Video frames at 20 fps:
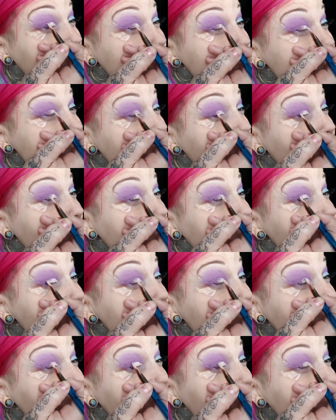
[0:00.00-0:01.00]

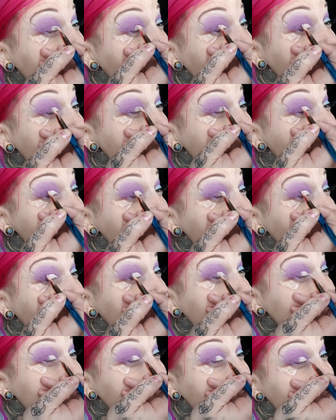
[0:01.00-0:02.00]
dramatic, just a
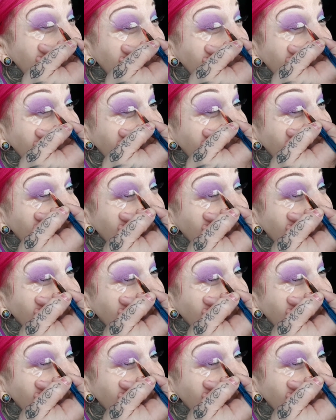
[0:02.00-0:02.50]
little bit of